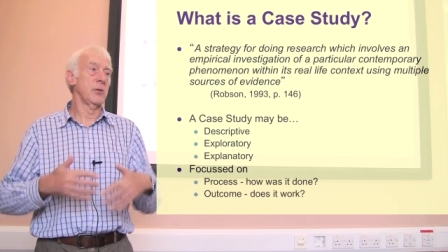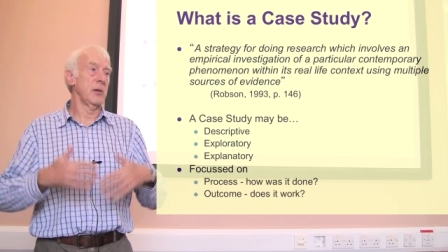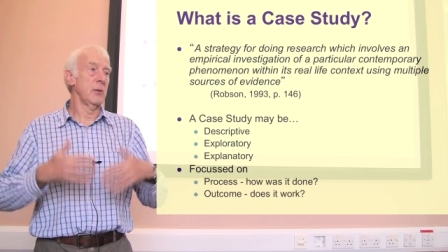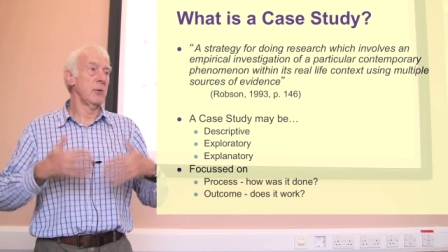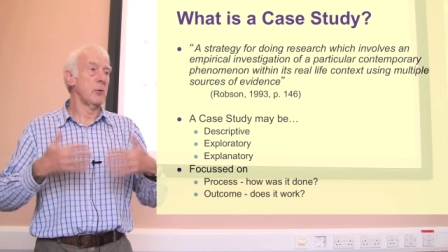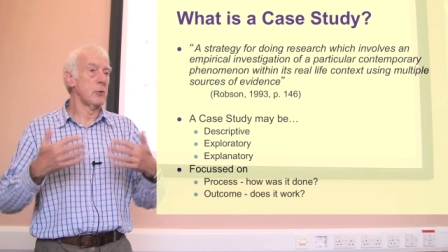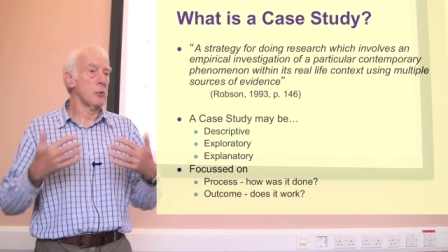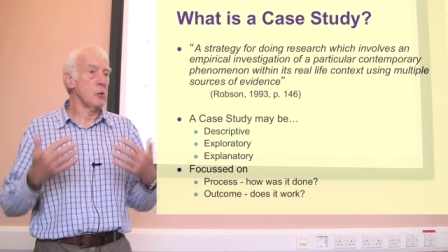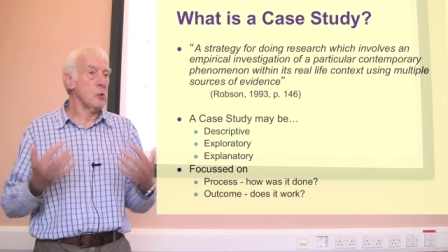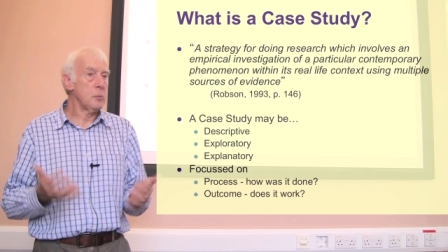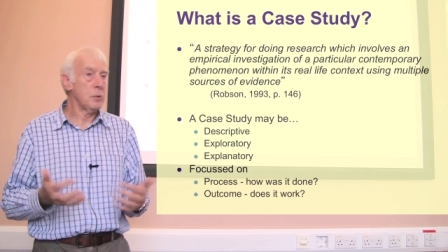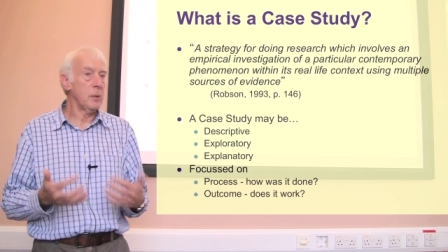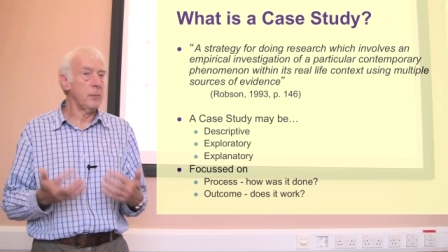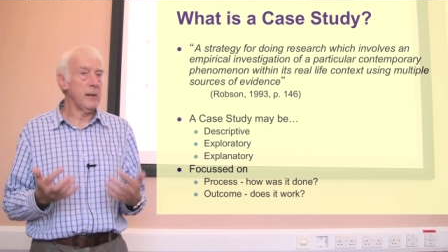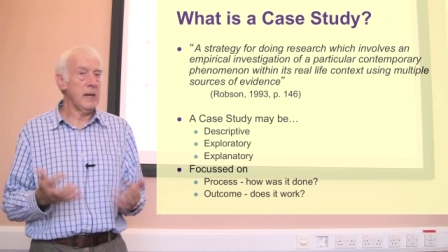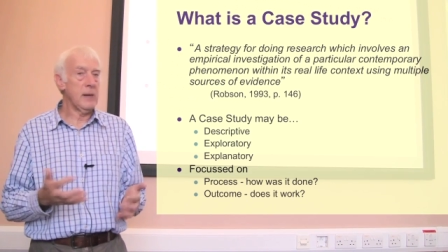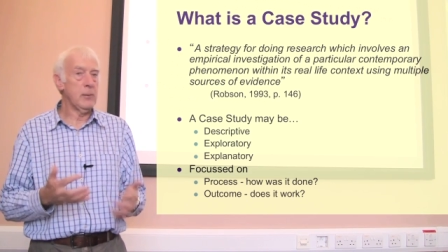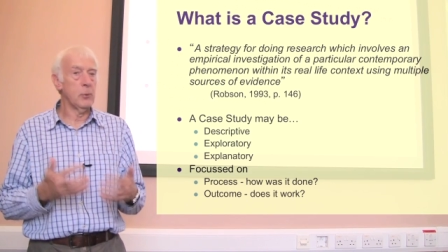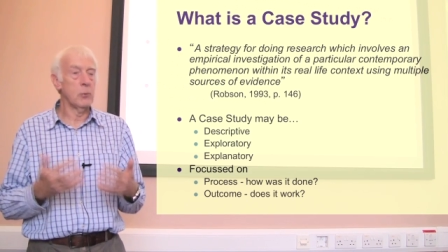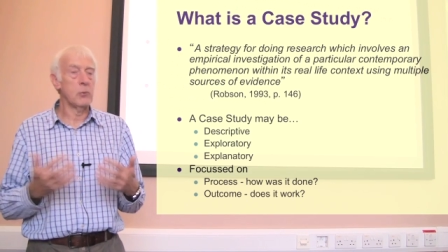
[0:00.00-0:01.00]
some group of
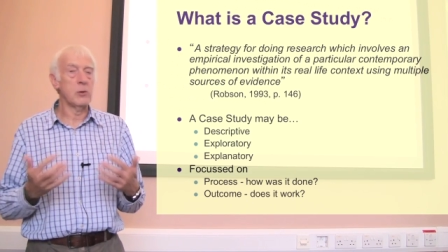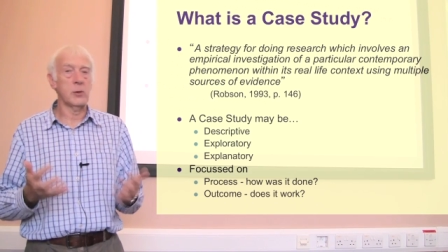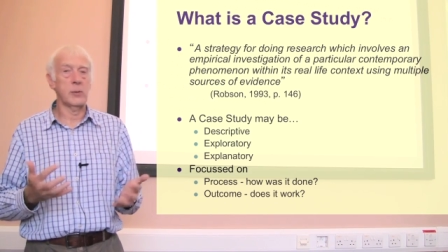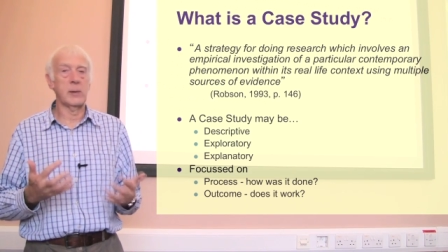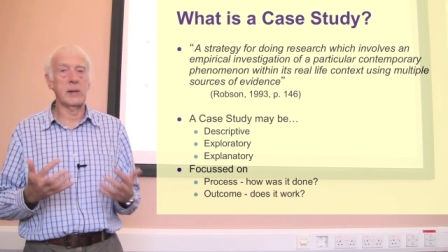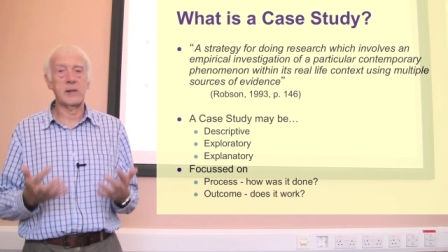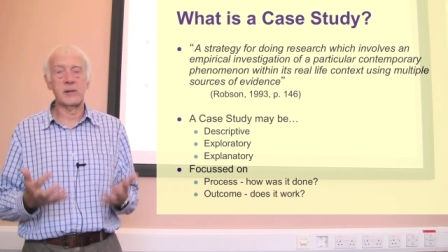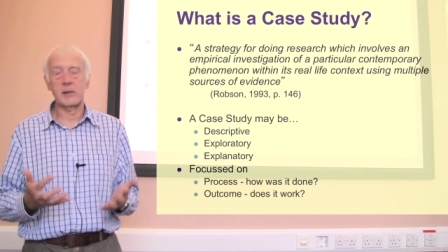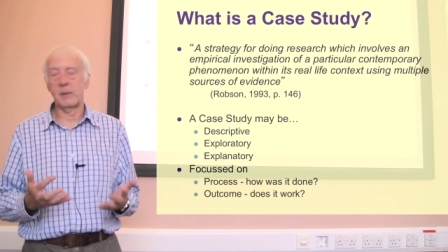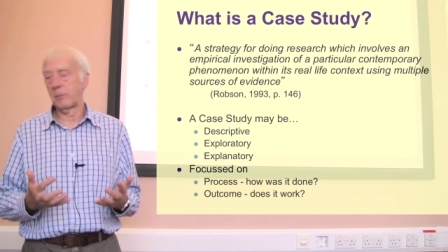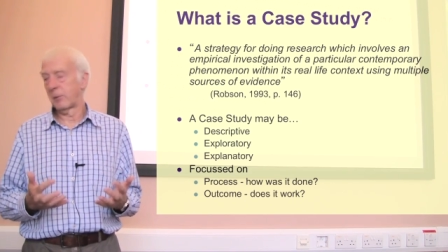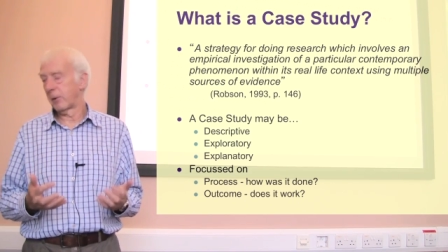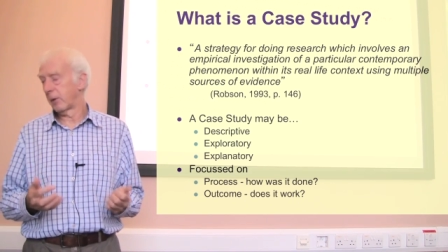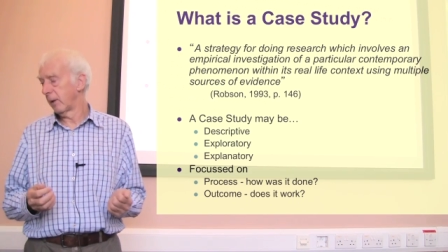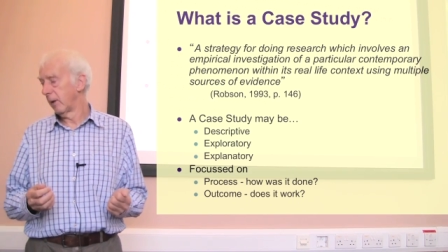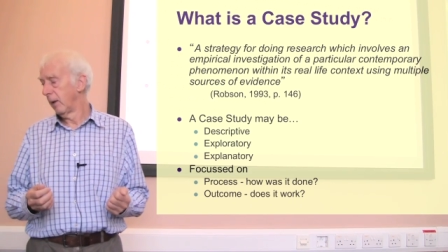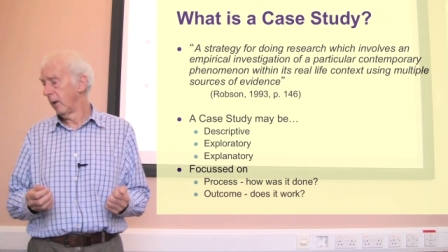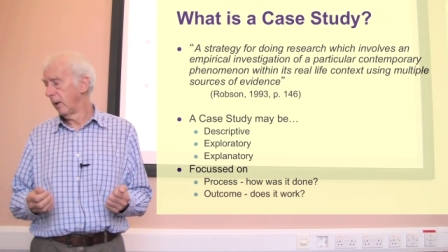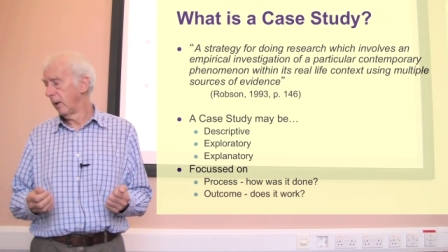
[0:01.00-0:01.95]
people doing something